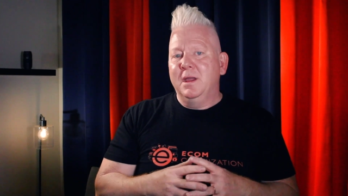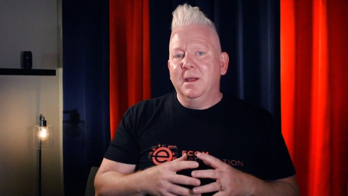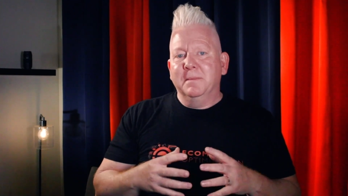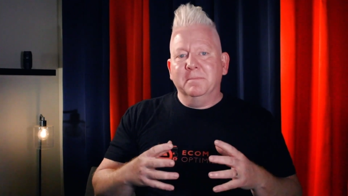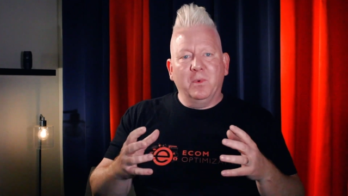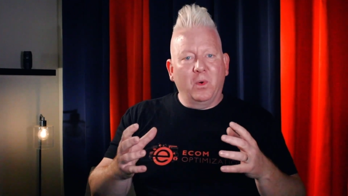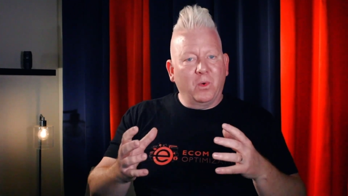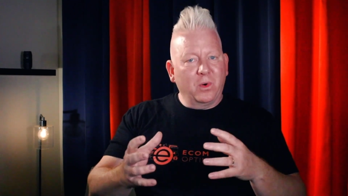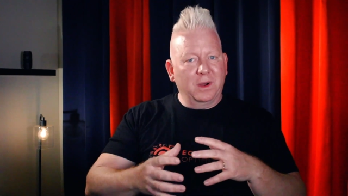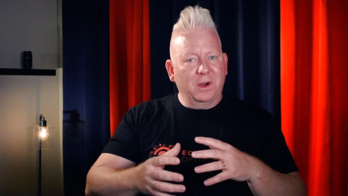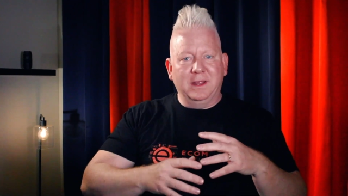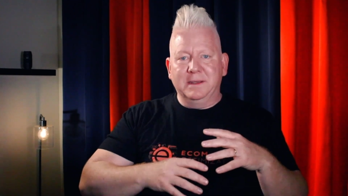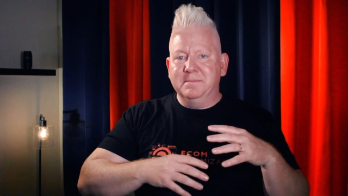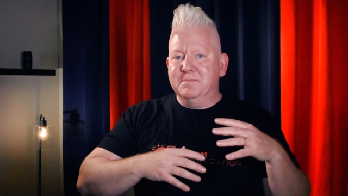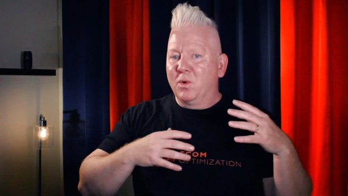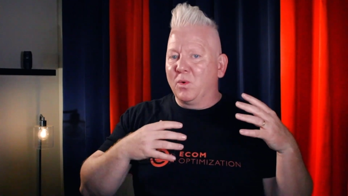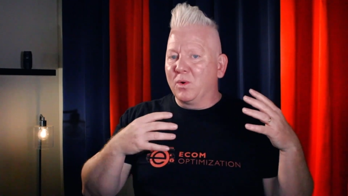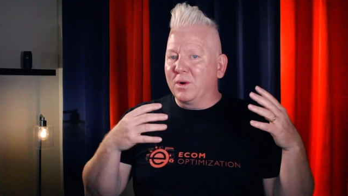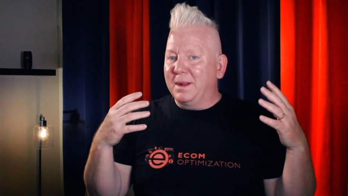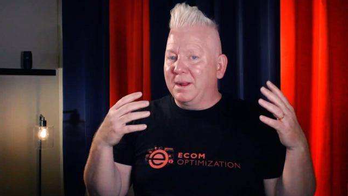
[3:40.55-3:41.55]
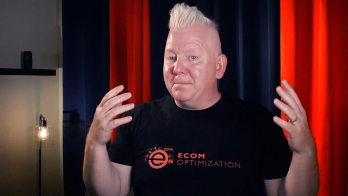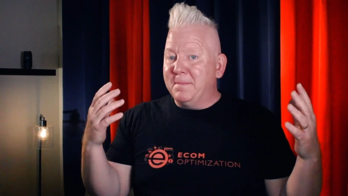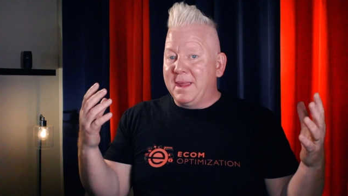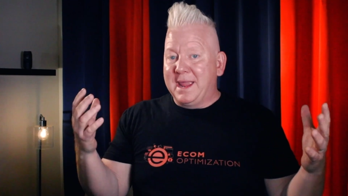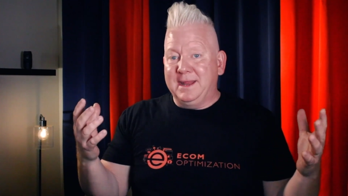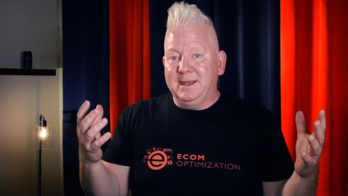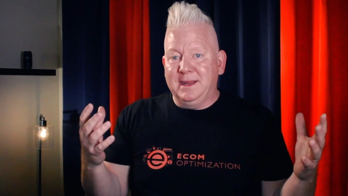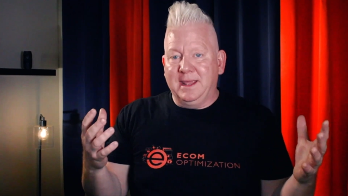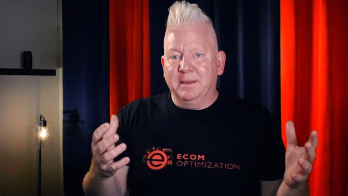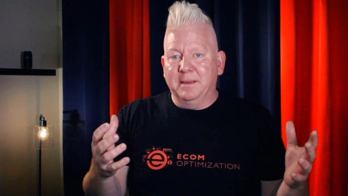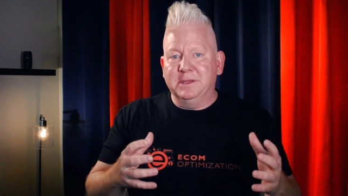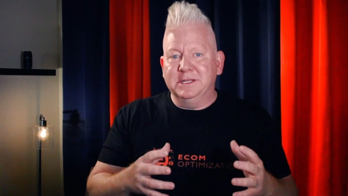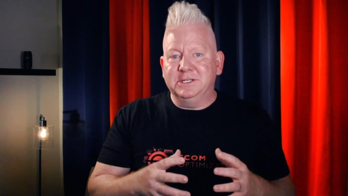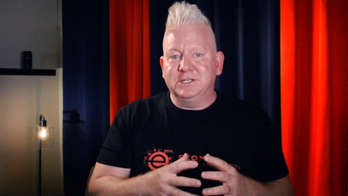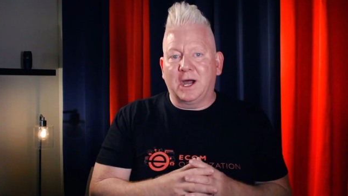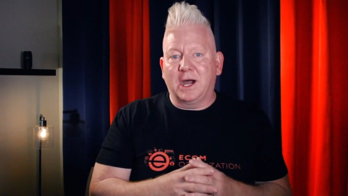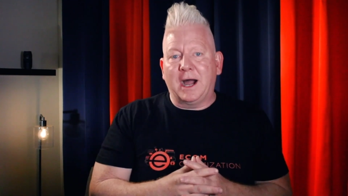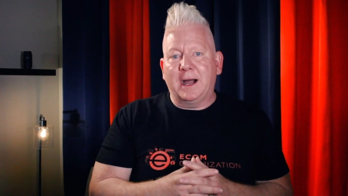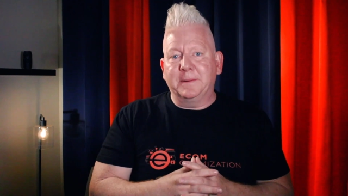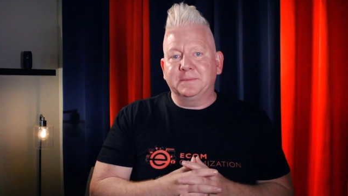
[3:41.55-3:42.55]
more and more main image
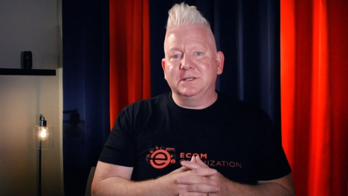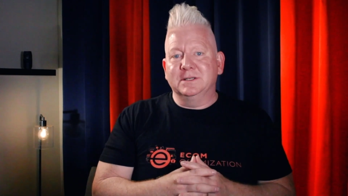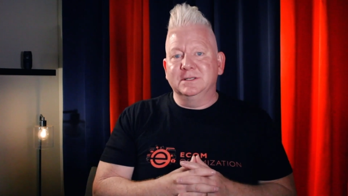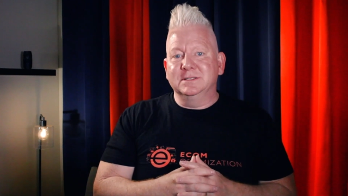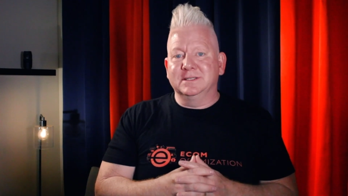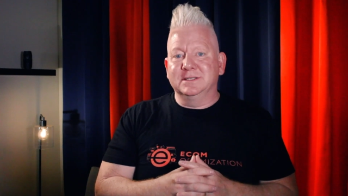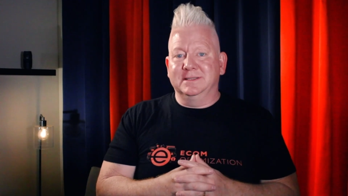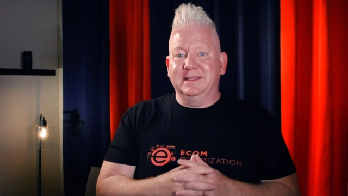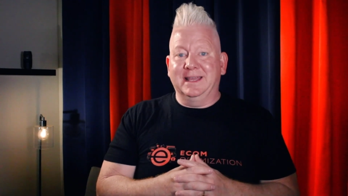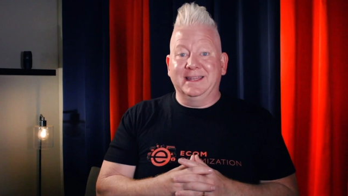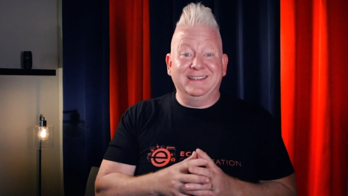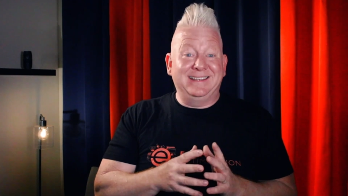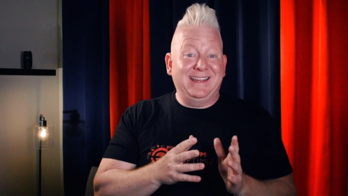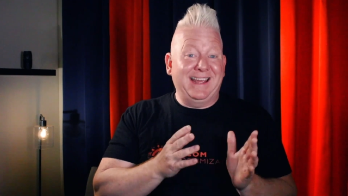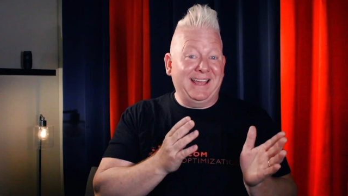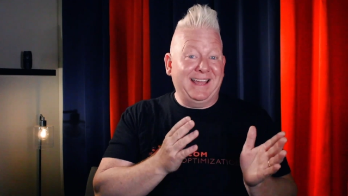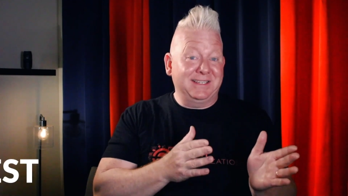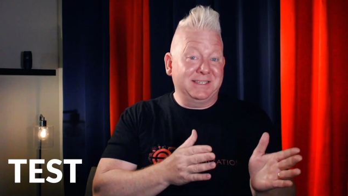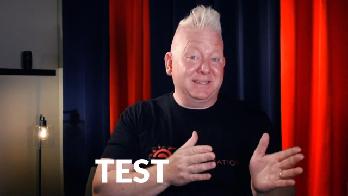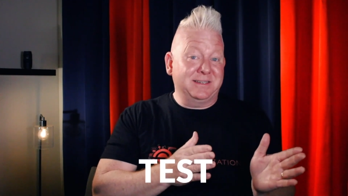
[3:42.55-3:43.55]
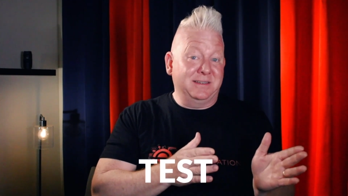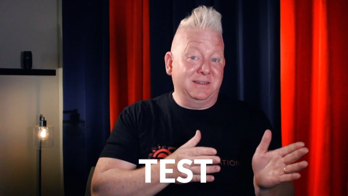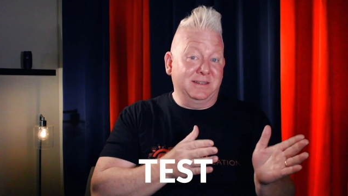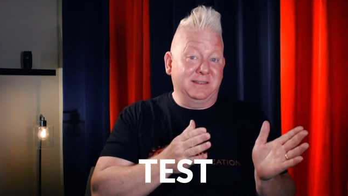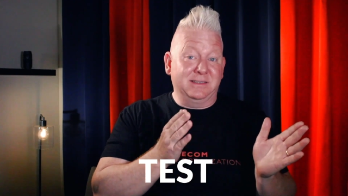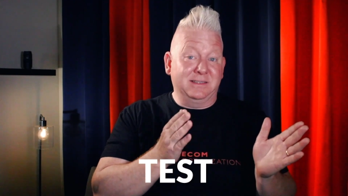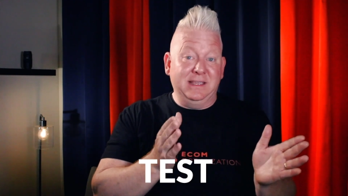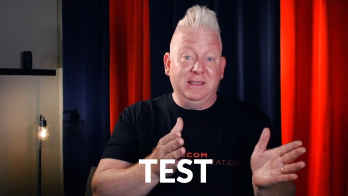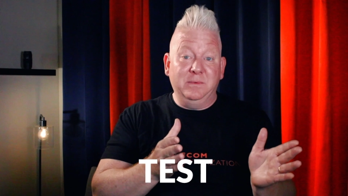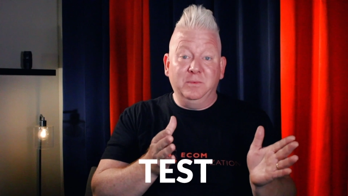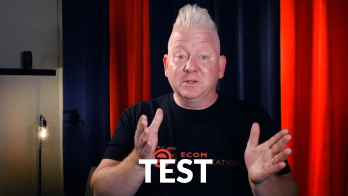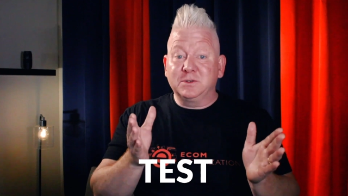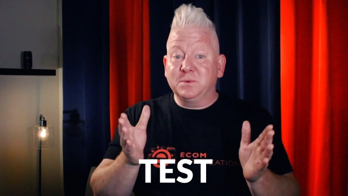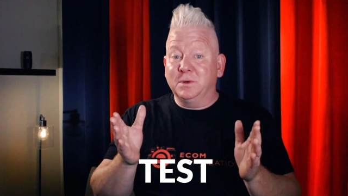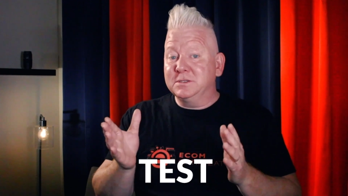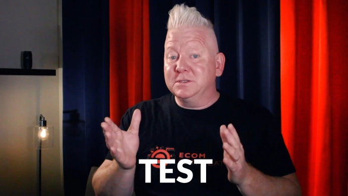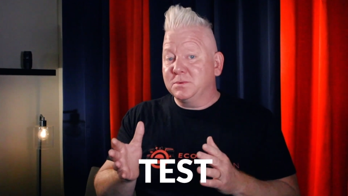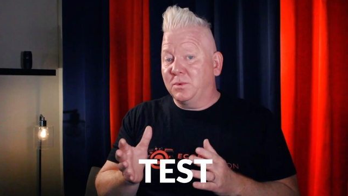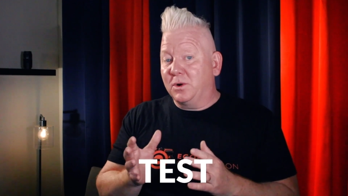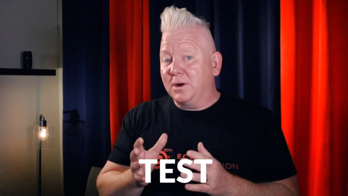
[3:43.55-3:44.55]
options and then test to see which
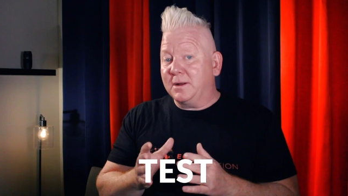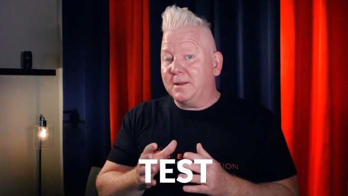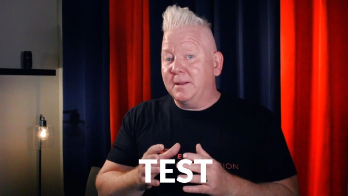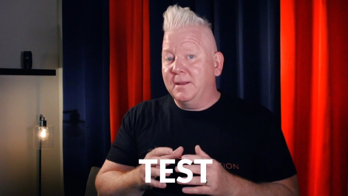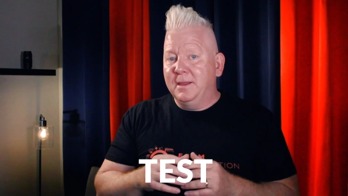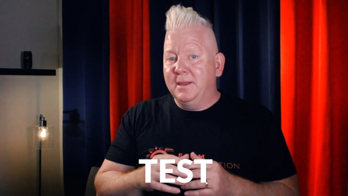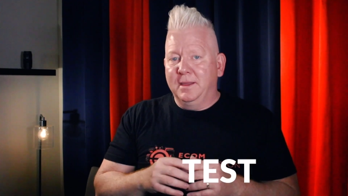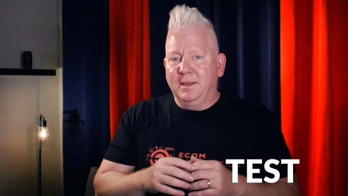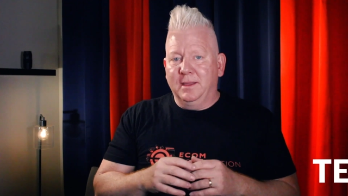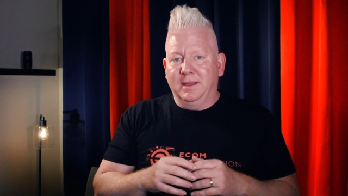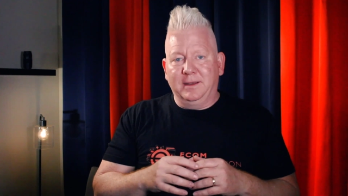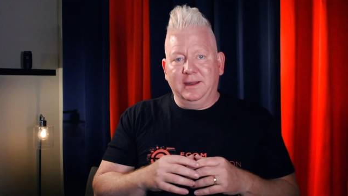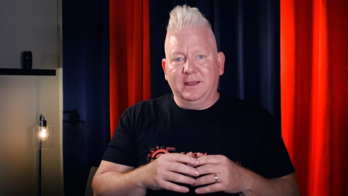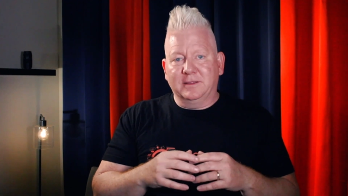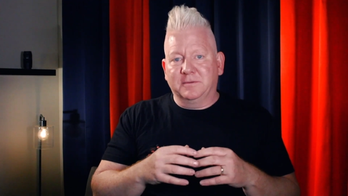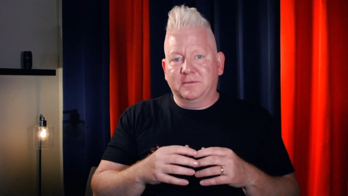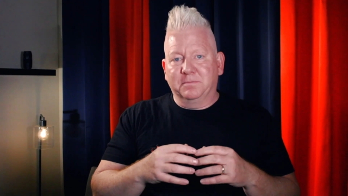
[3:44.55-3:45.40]
ones work. And that's